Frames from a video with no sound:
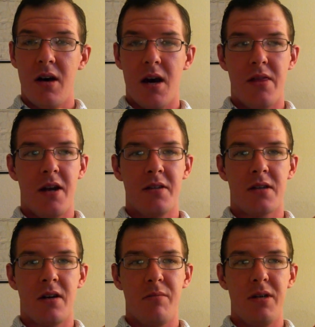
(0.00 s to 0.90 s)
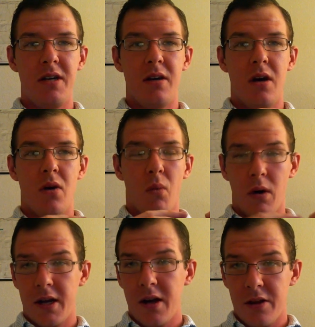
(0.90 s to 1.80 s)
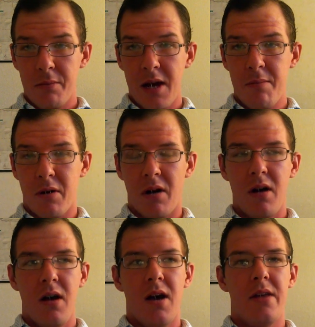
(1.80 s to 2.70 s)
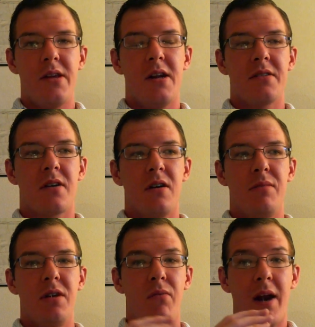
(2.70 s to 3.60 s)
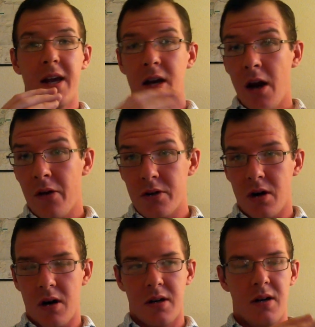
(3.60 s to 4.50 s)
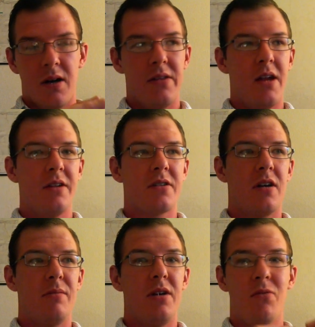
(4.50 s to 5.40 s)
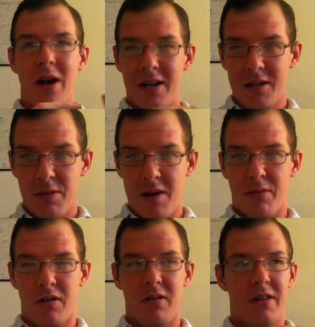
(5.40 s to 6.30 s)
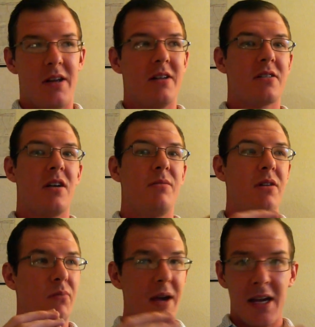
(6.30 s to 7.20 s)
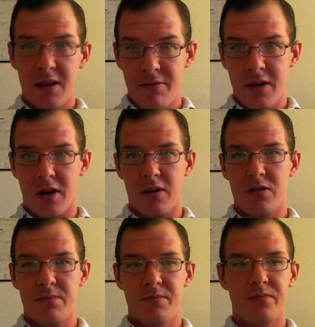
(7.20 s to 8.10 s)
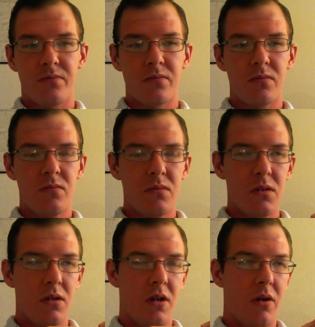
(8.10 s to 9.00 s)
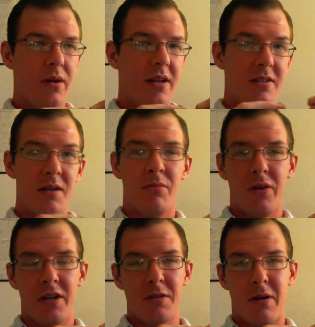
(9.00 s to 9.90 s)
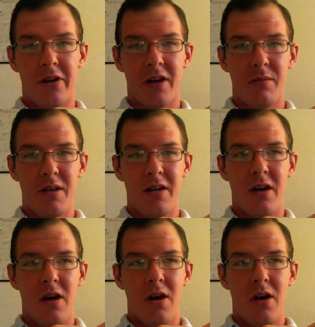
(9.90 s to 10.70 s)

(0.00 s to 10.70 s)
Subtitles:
and then it's going to be working on the paper, and then it's going to be writing another talk, and then it's going to be writing the paper, and then it's going to be making the figures. And at some point, it's probably going to be,